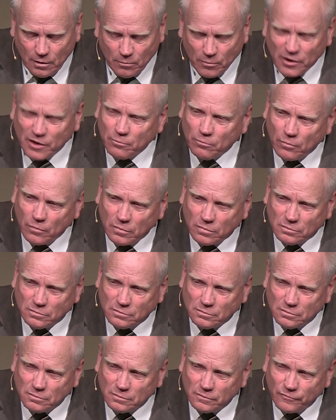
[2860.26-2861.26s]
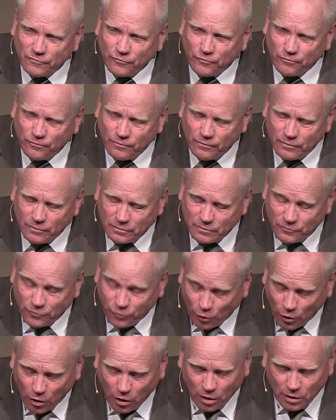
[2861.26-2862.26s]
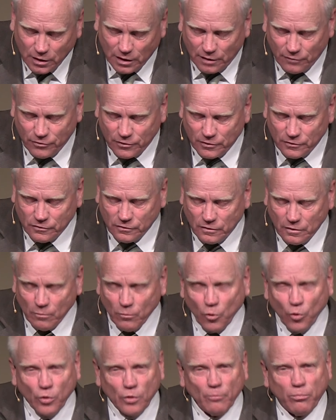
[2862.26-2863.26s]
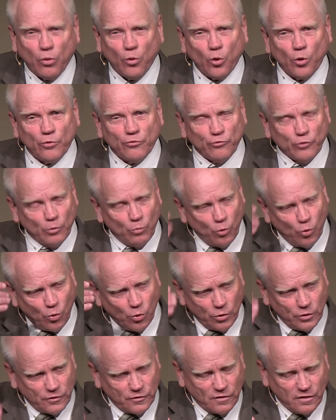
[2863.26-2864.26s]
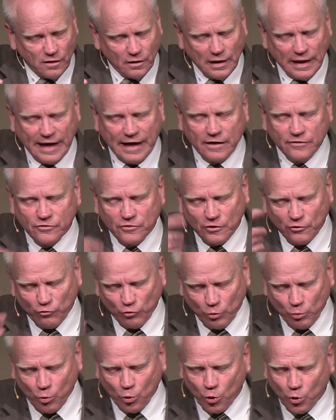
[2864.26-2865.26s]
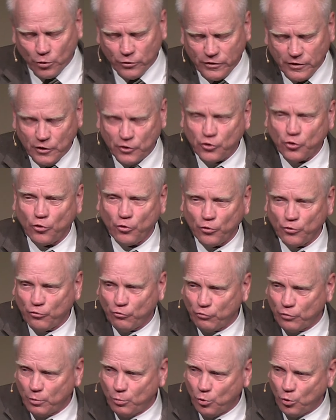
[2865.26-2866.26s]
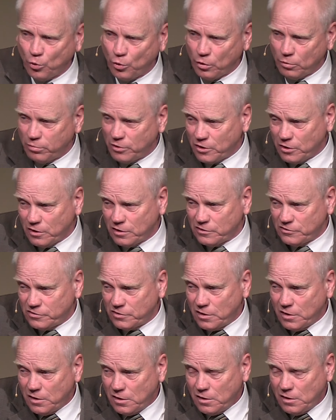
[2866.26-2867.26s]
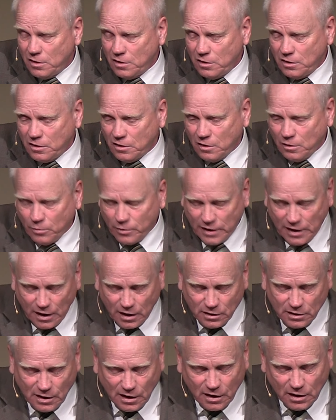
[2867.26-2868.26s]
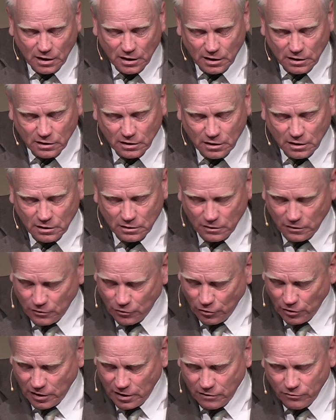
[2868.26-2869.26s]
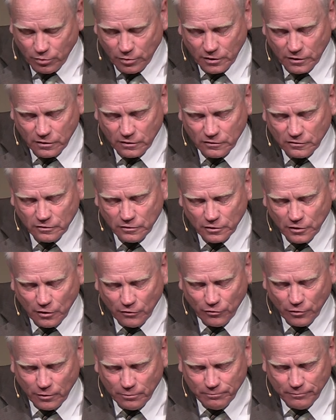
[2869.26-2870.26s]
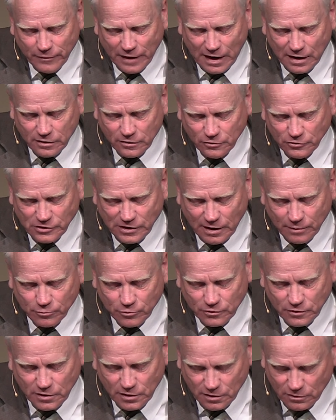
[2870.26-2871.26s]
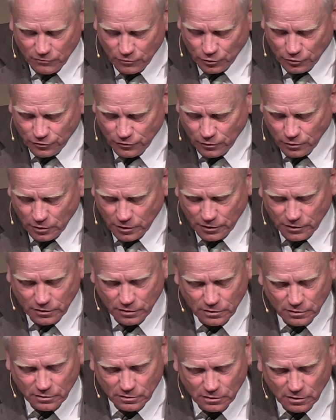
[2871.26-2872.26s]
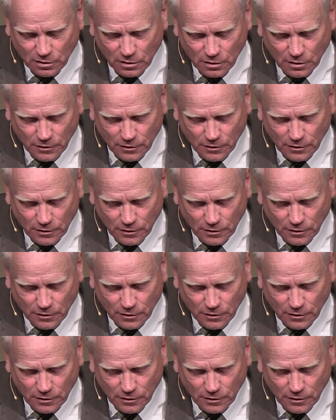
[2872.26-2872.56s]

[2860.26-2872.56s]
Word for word: But for all of us, the more important reward is the lasting reward, the eternal reward, because, you know, we can't take anything to the grave with us. Look over at Matthew chapter 10, verse 42.